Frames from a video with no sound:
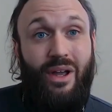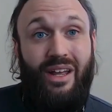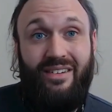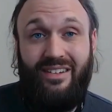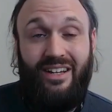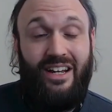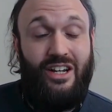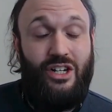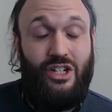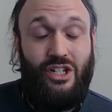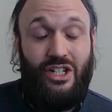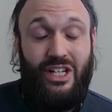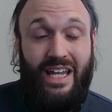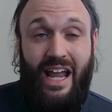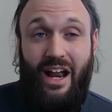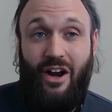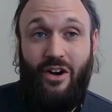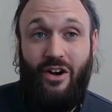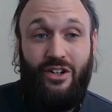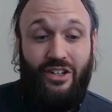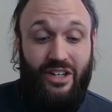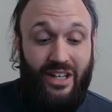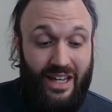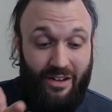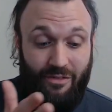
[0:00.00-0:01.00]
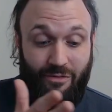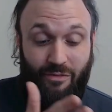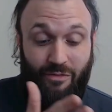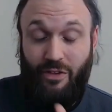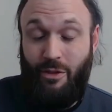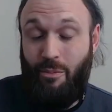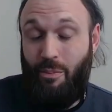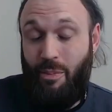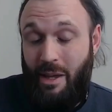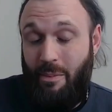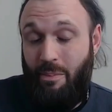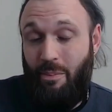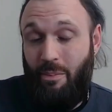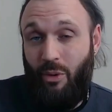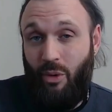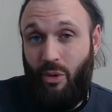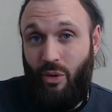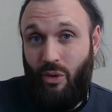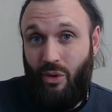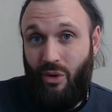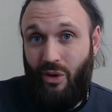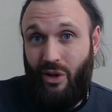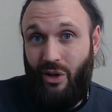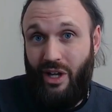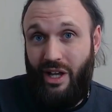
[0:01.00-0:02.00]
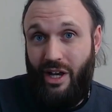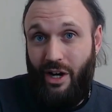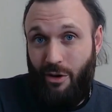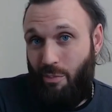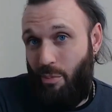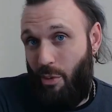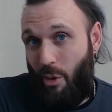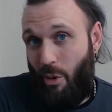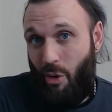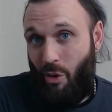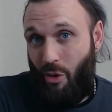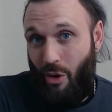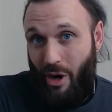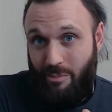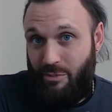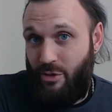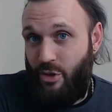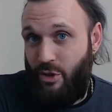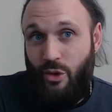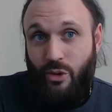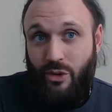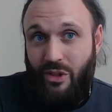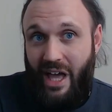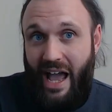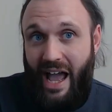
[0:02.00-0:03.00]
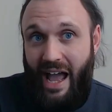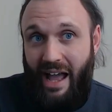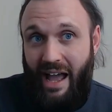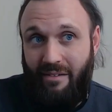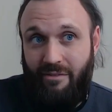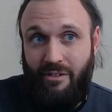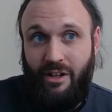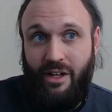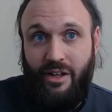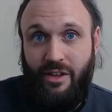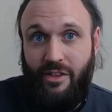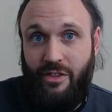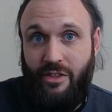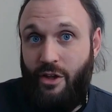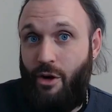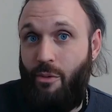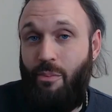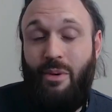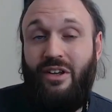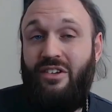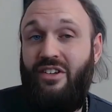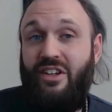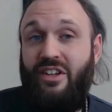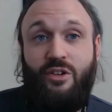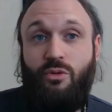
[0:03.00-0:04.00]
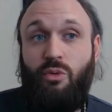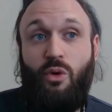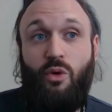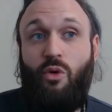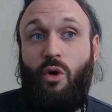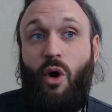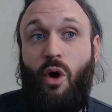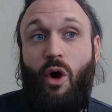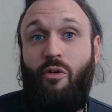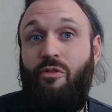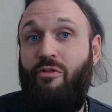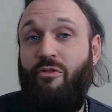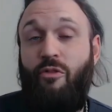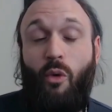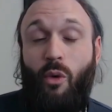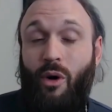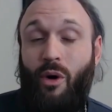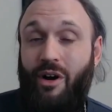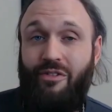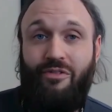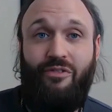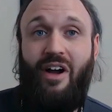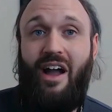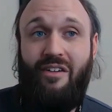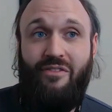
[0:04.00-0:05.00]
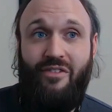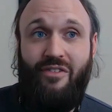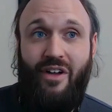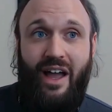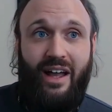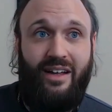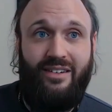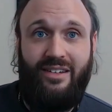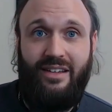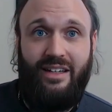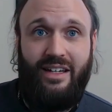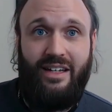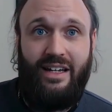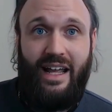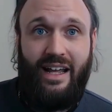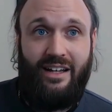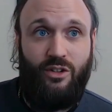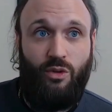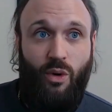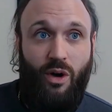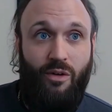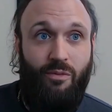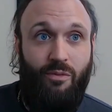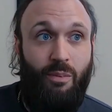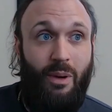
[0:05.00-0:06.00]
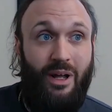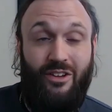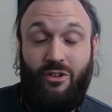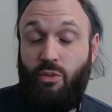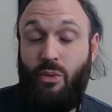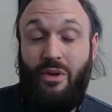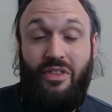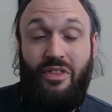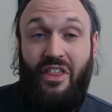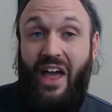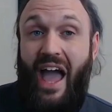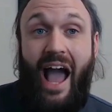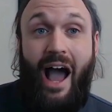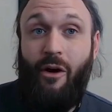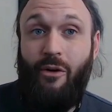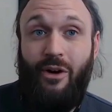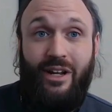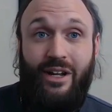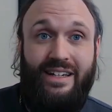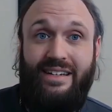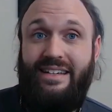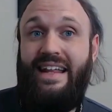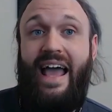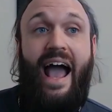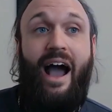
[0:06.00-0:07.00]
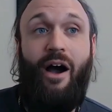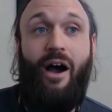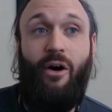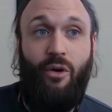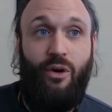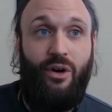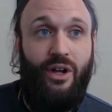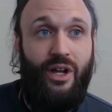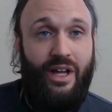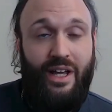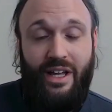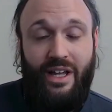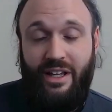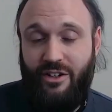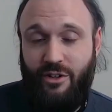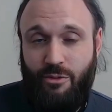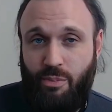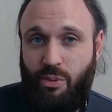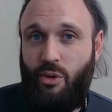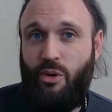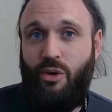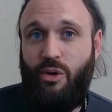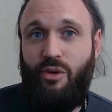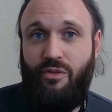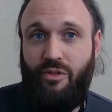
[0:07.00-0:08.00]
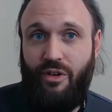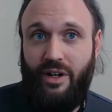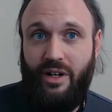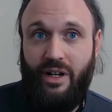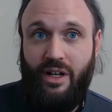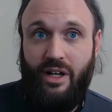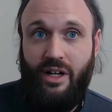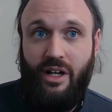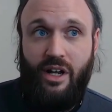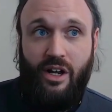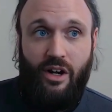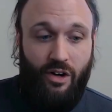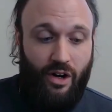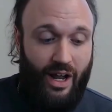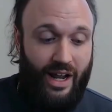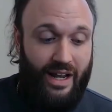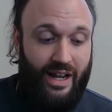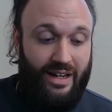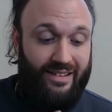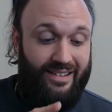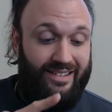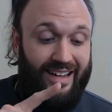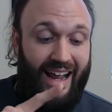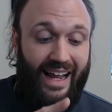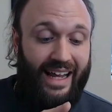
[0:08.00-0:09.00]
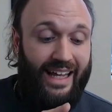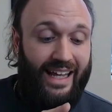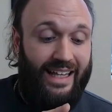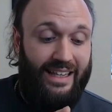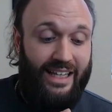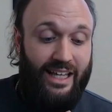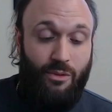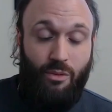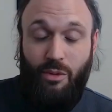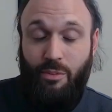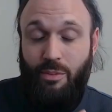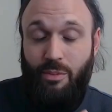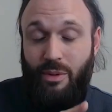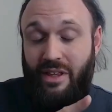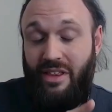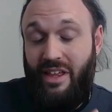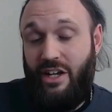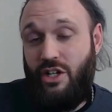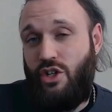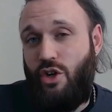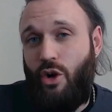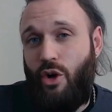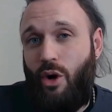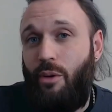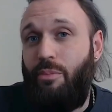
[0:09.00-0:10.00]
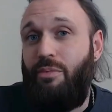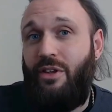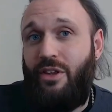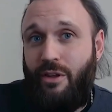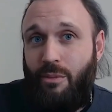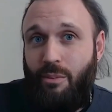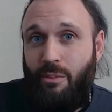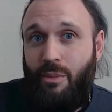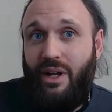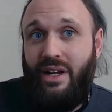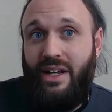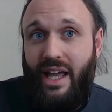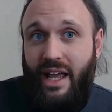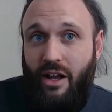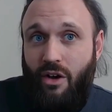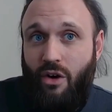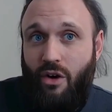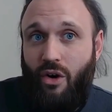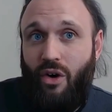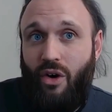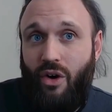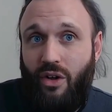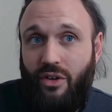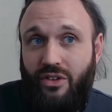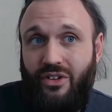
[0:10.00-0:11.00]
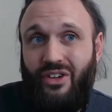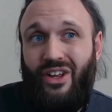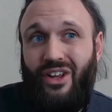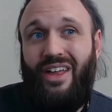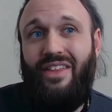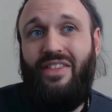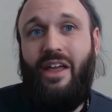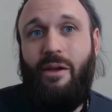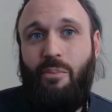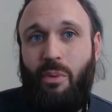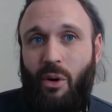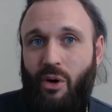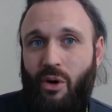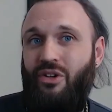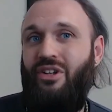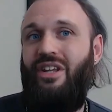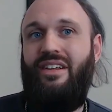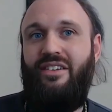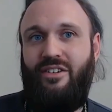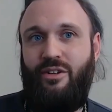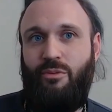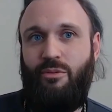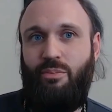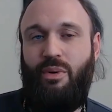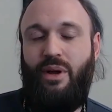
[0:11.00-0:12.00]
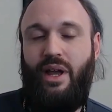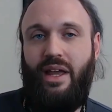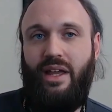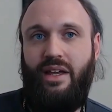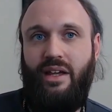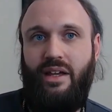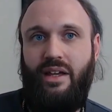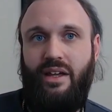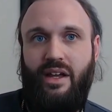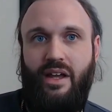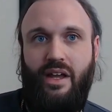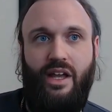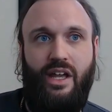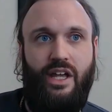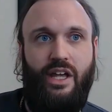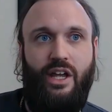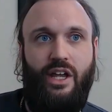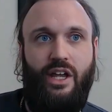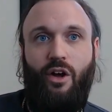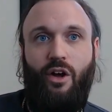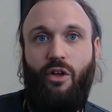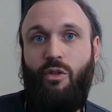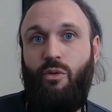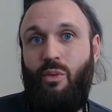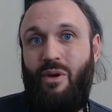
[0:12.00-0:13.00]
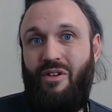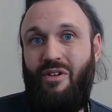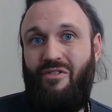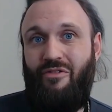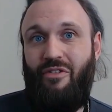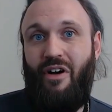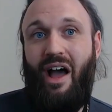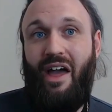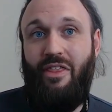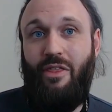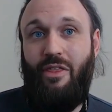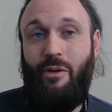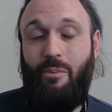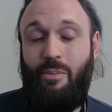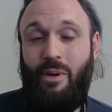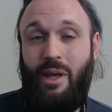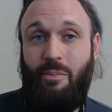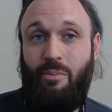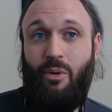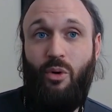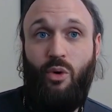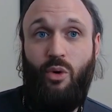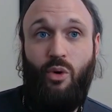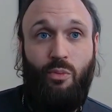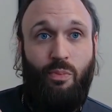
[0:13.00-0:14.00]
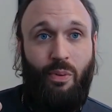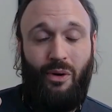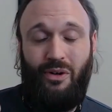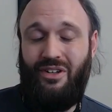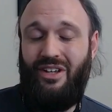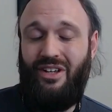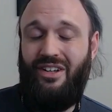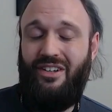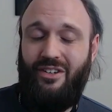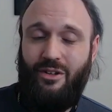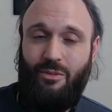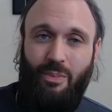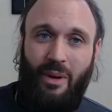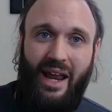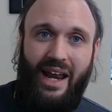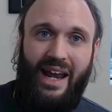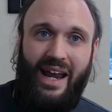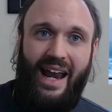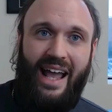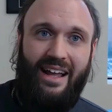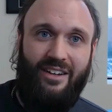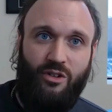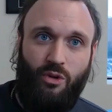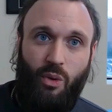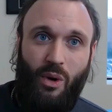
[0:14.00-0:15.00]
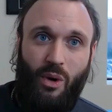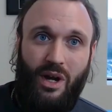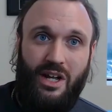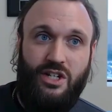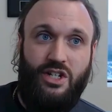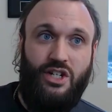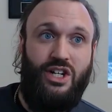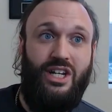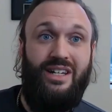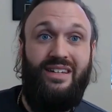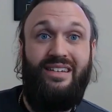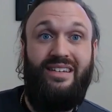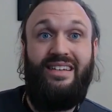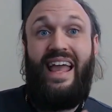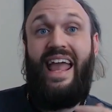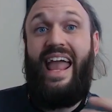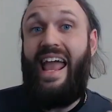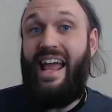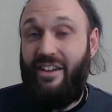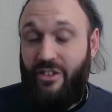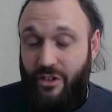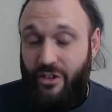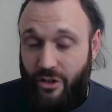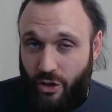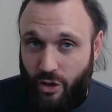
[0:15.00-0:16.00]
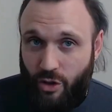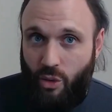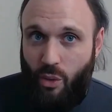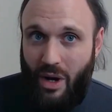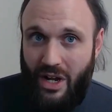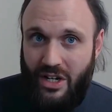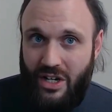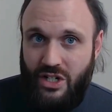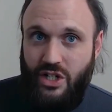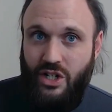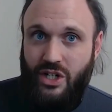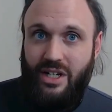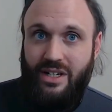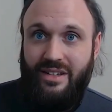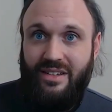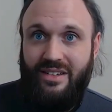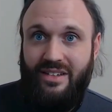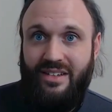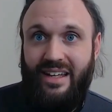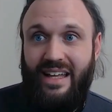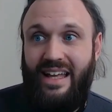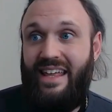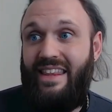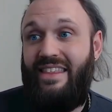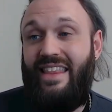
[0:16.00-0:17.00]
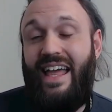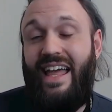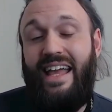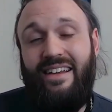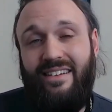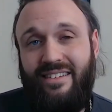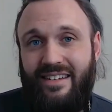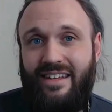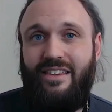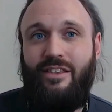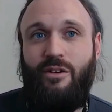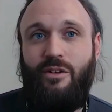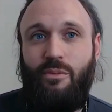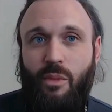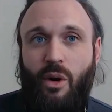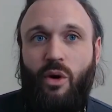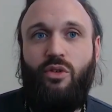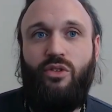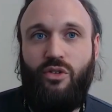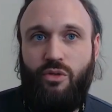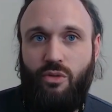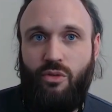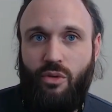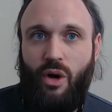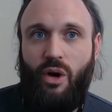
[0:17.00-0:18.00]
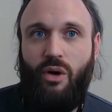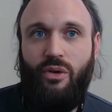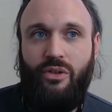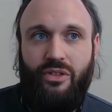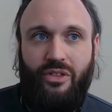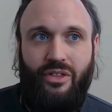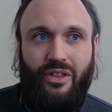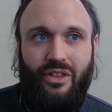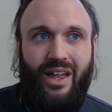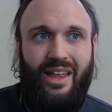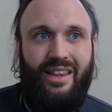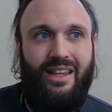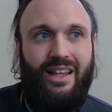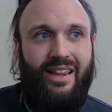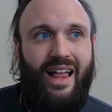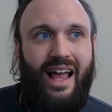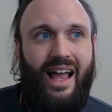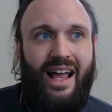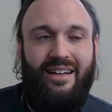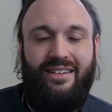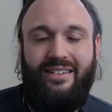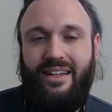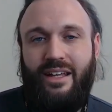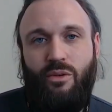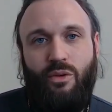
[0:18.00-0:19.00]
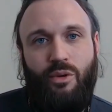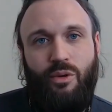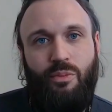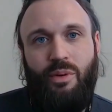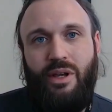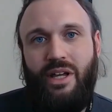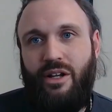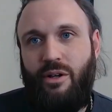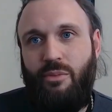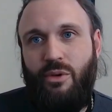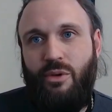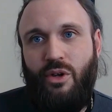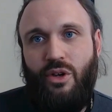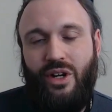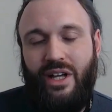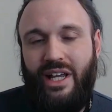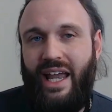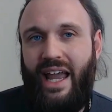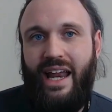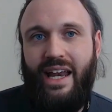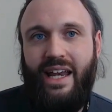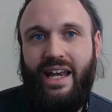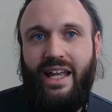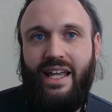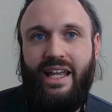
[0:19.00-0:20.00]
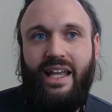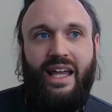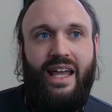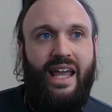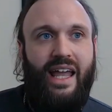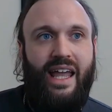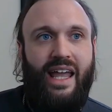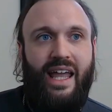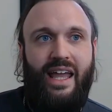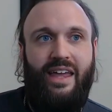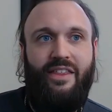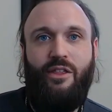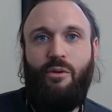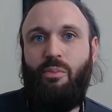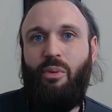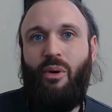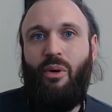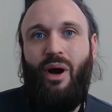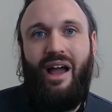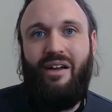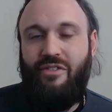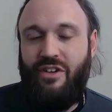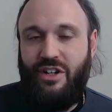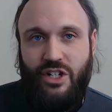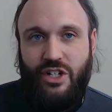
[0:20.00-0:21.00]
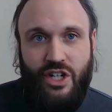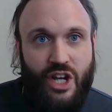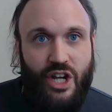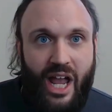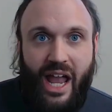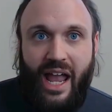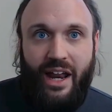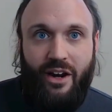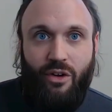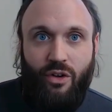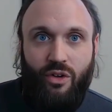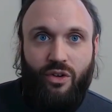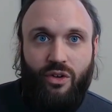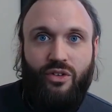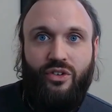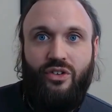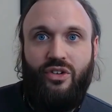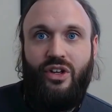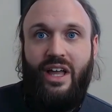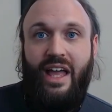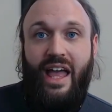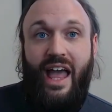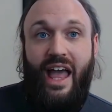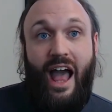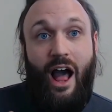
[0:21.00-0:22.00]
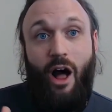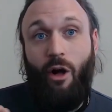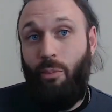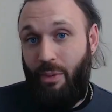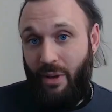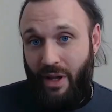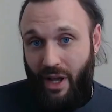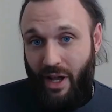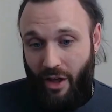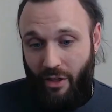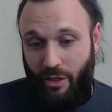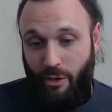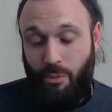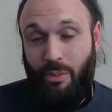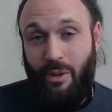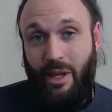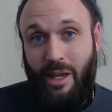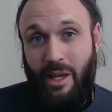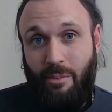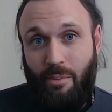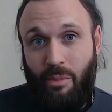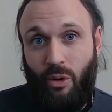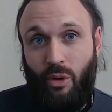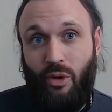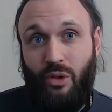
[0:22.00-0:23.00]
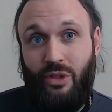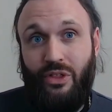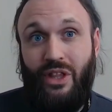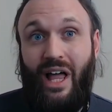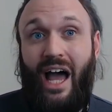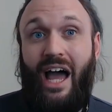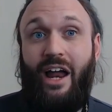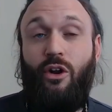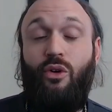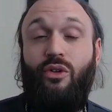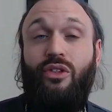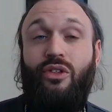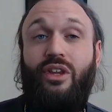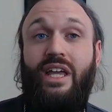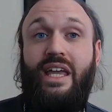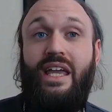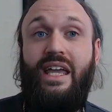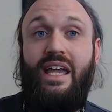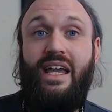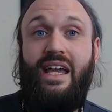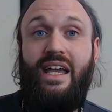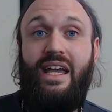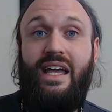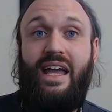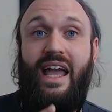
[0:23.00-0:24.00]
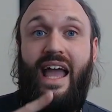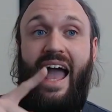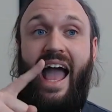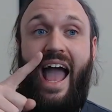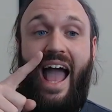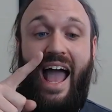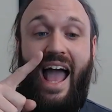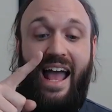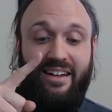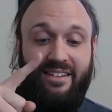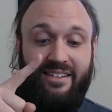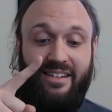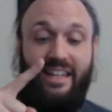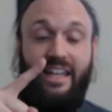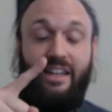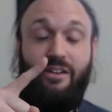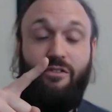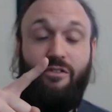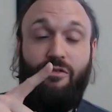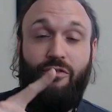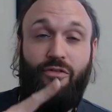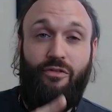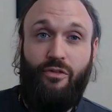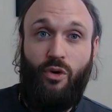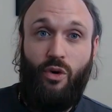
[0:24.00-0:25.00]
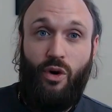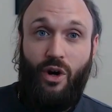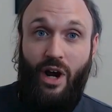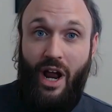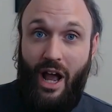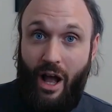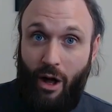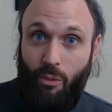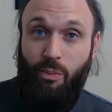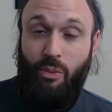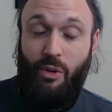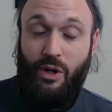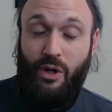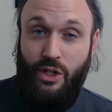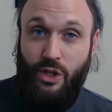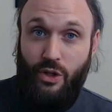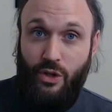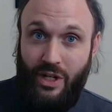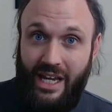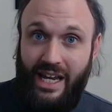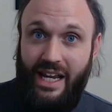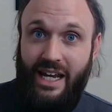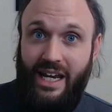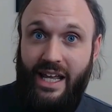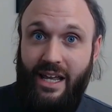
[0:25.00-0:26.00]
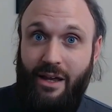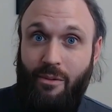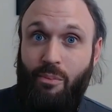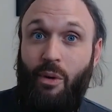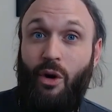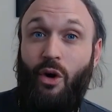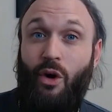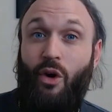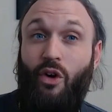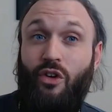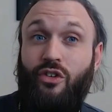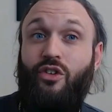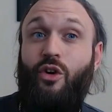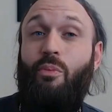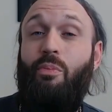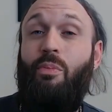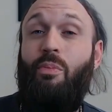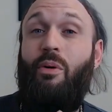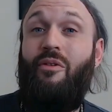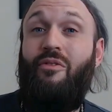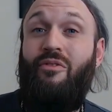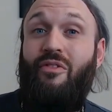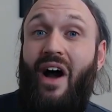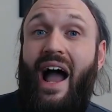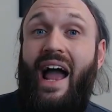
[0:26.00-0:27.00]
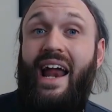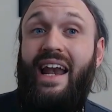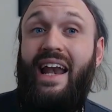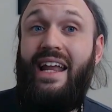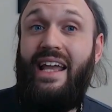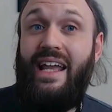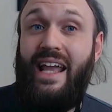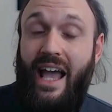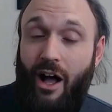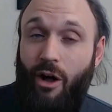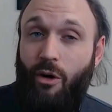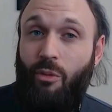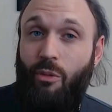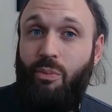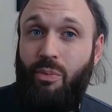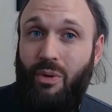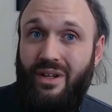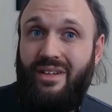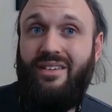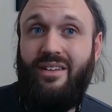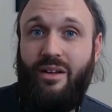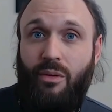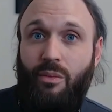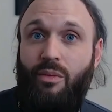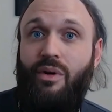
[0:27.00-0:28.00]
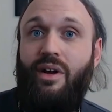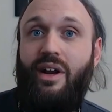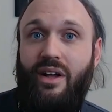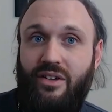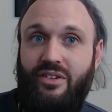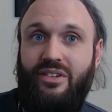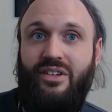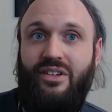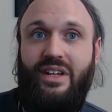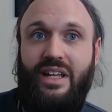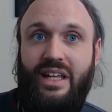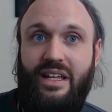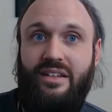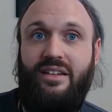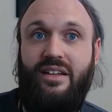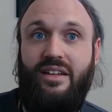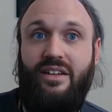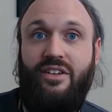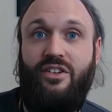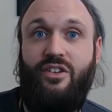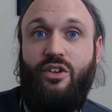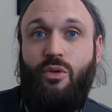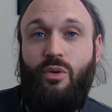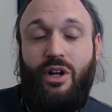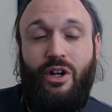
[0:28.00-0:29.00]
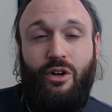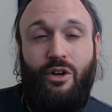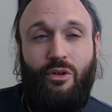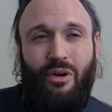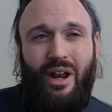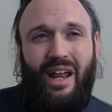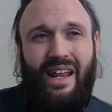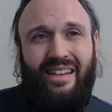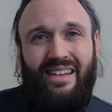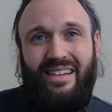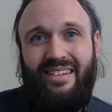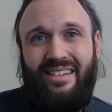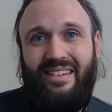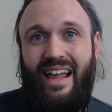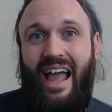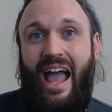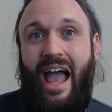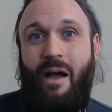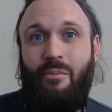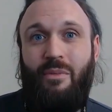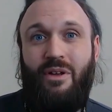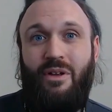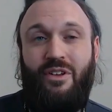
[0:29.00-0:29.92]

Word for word: And we essentially guarantee if the people in the program do that, their business will grow four to five x in the next 12 months without a doubt. It's proven, right? Secondly, would be they show up to the Monday calls and they participate you know, we find the people who participate, ask questions, answer questions, they see the most growth. And the last thing would be communicating in the private channels, helping other people, not only asking for help when you need it, but also providing help when someone else needs it. So we create this